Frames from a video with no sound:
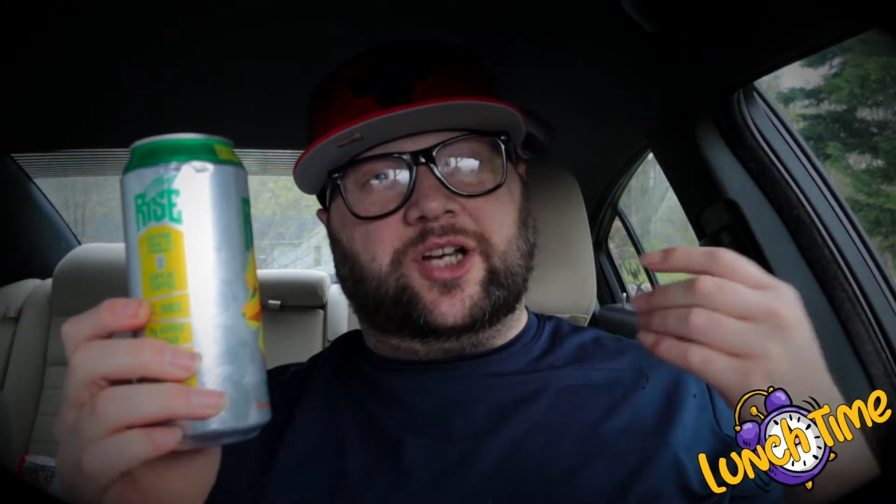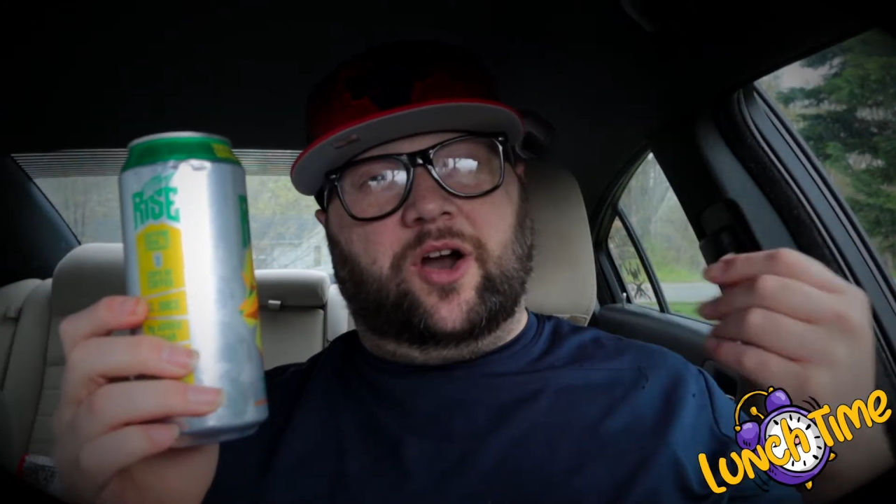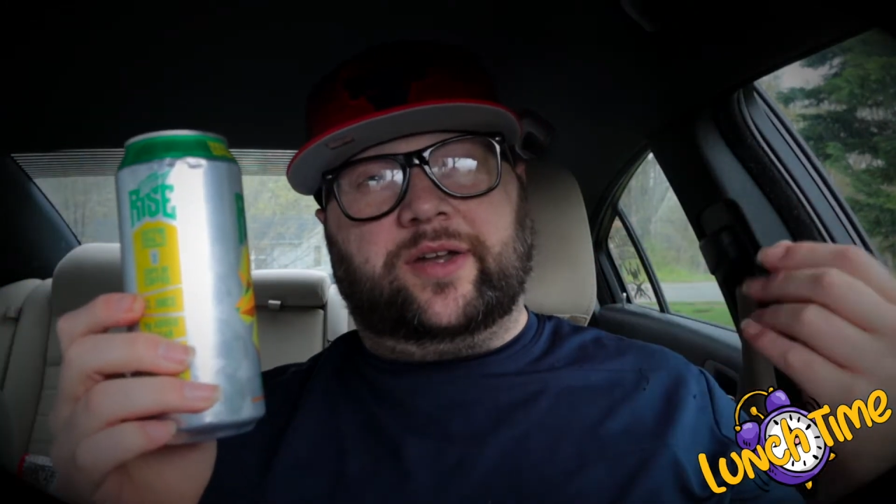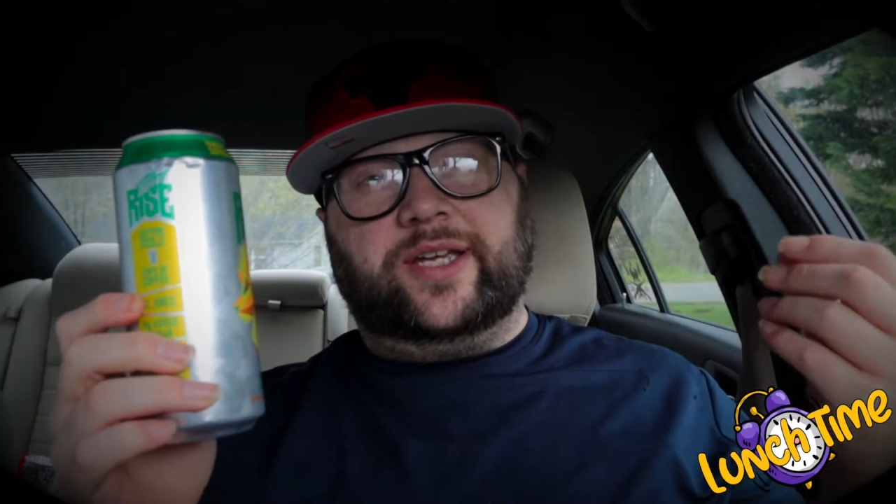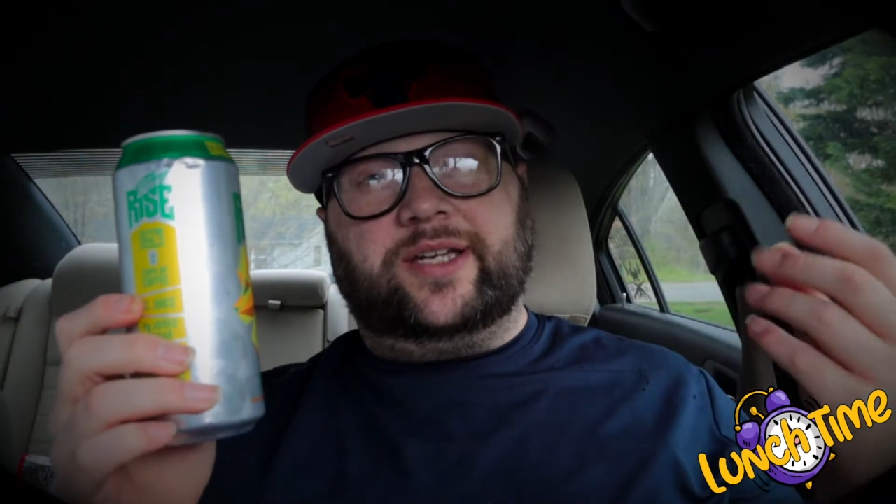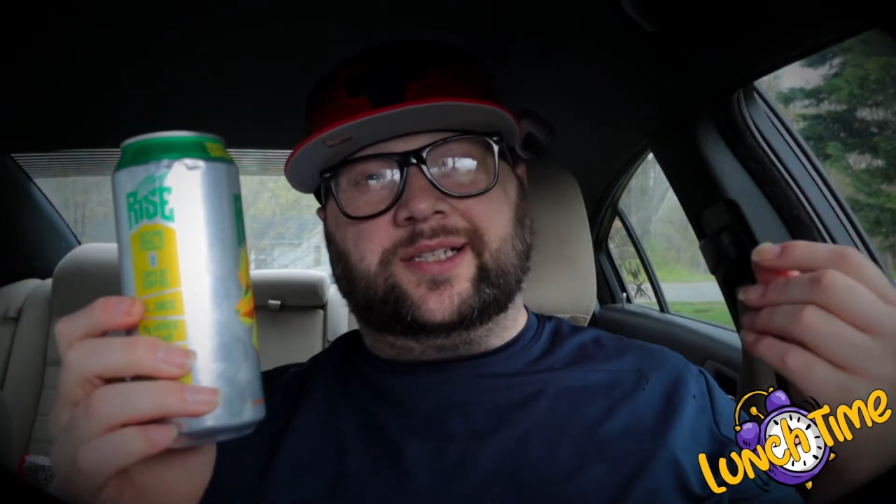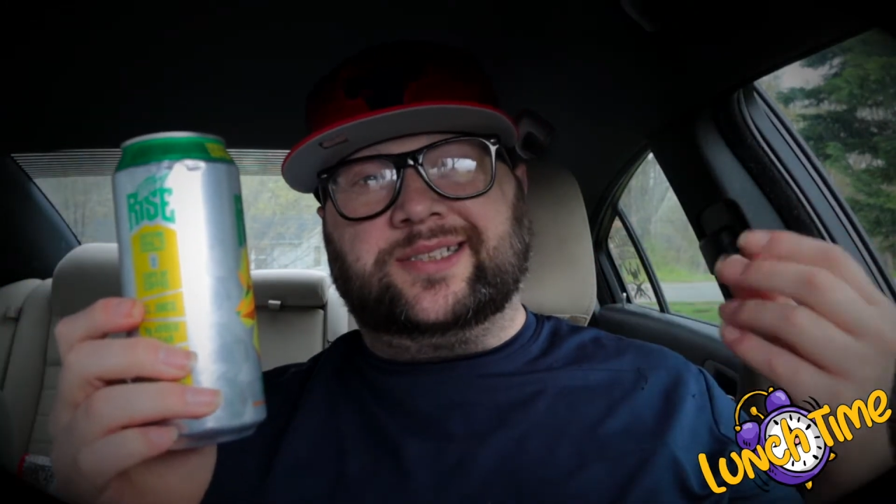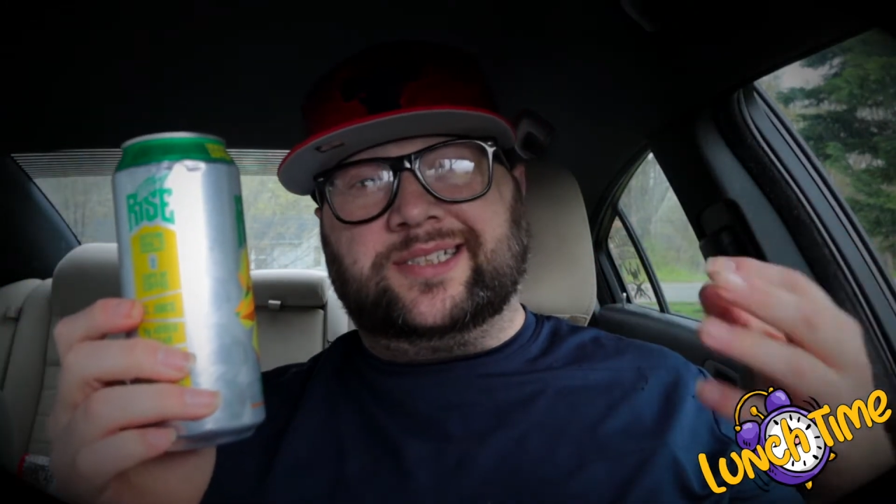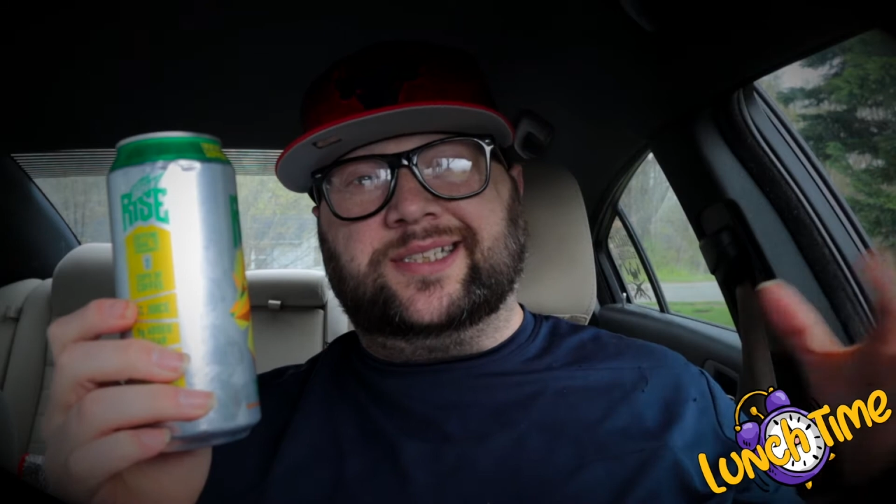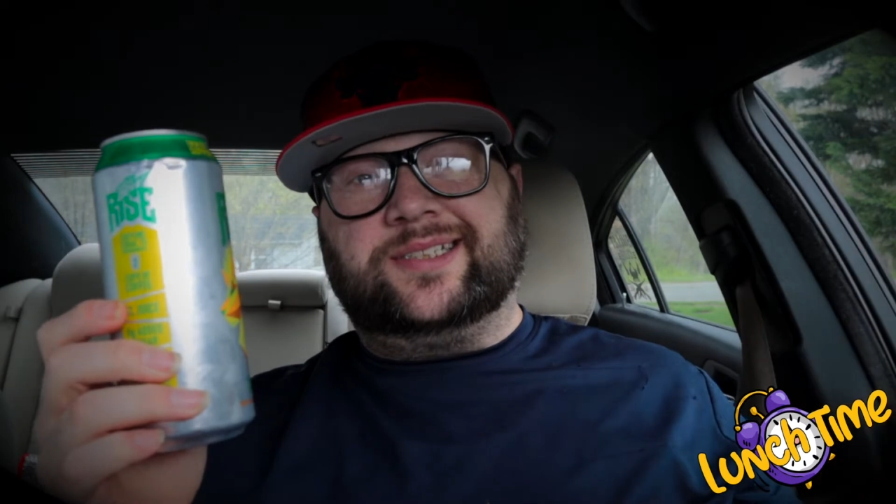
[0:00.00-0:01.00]
chalky
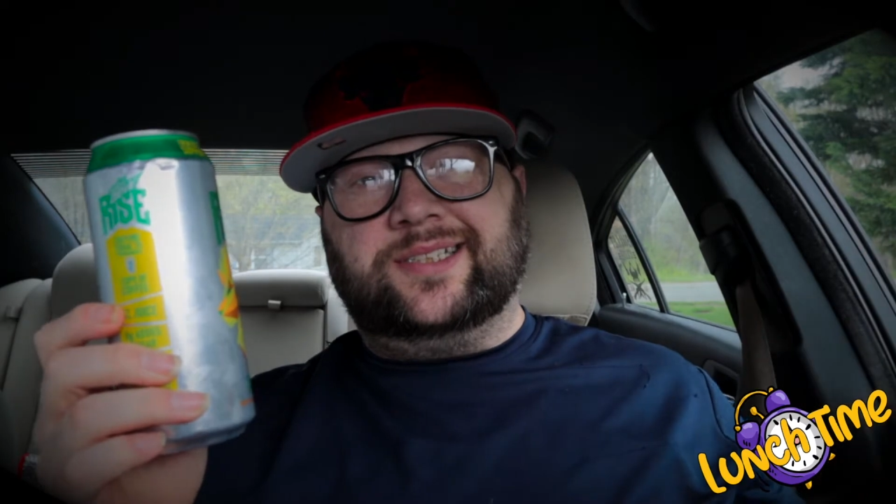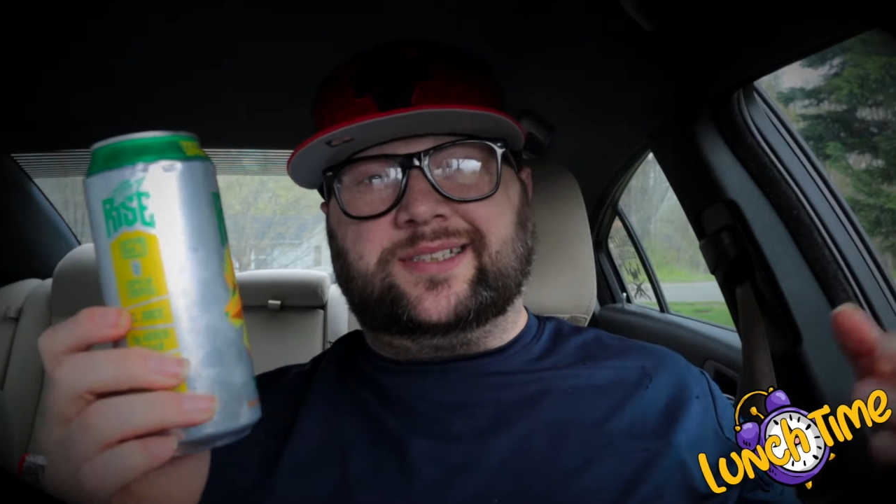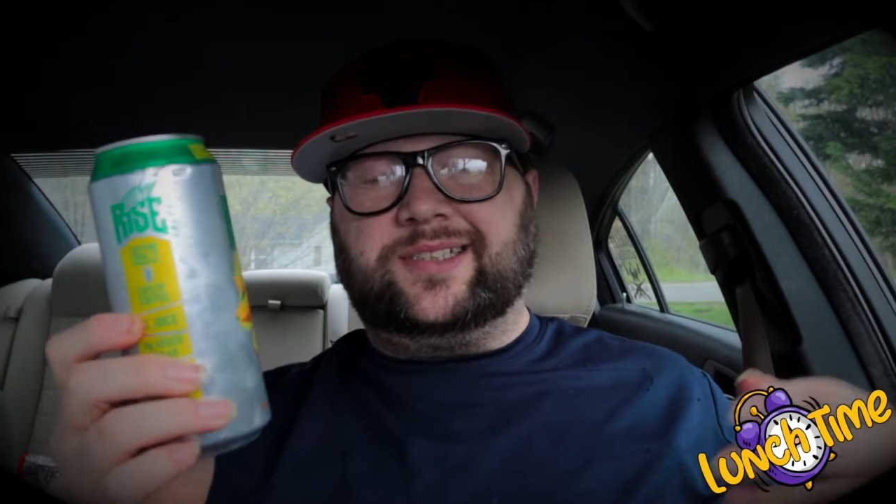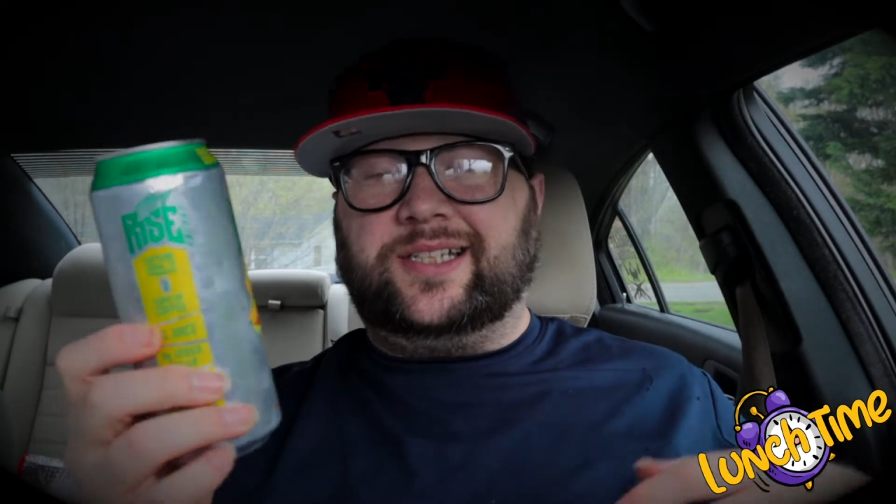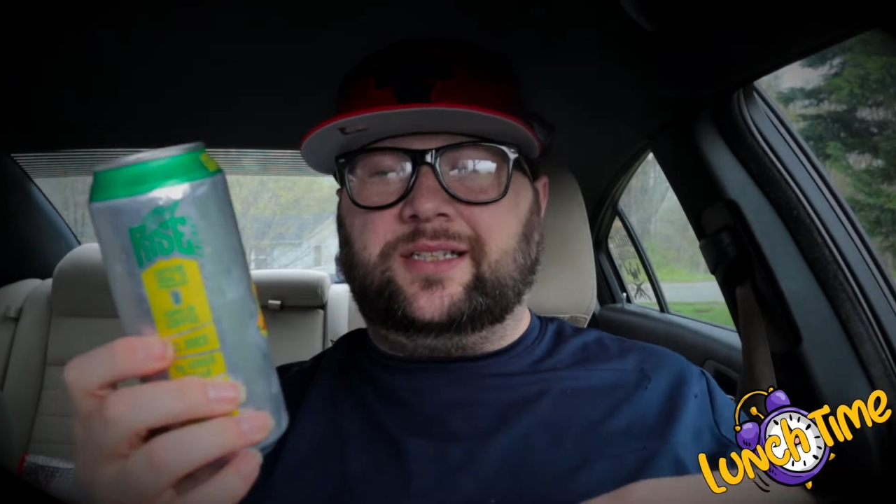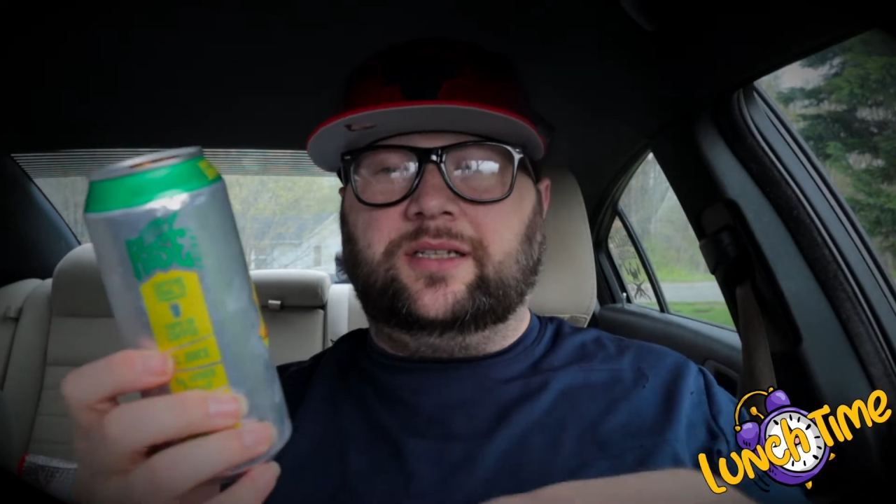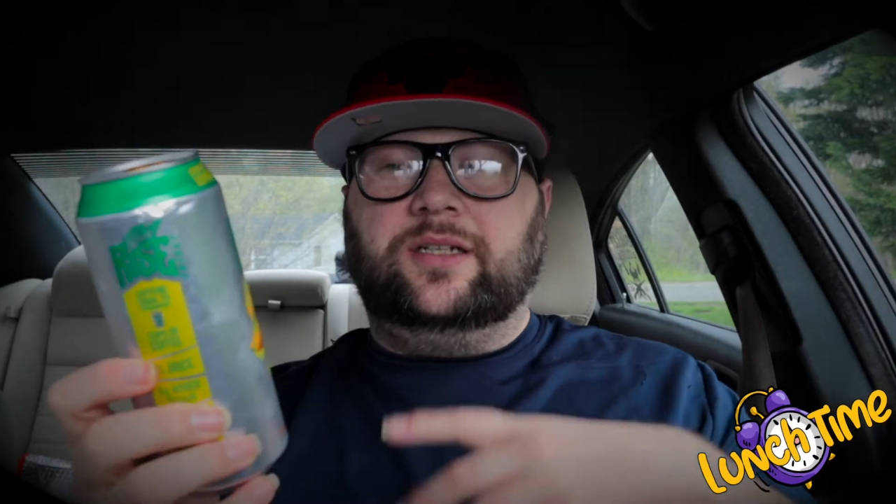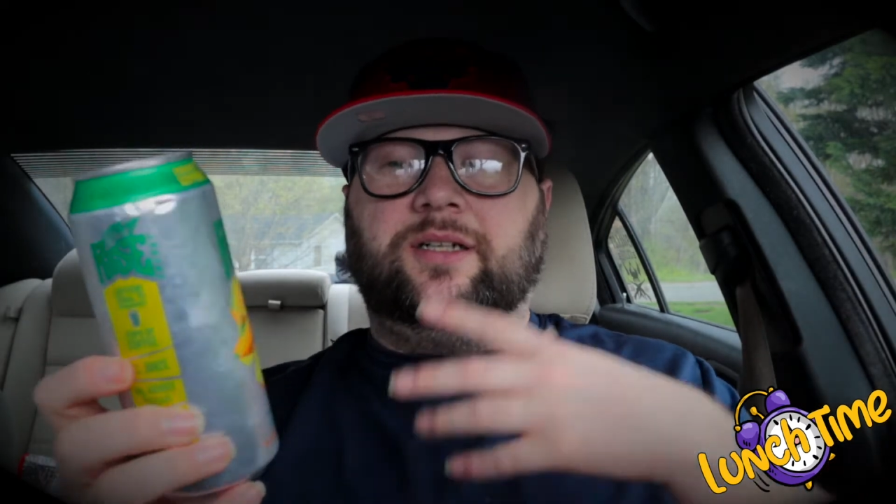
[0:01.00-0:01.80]
consistency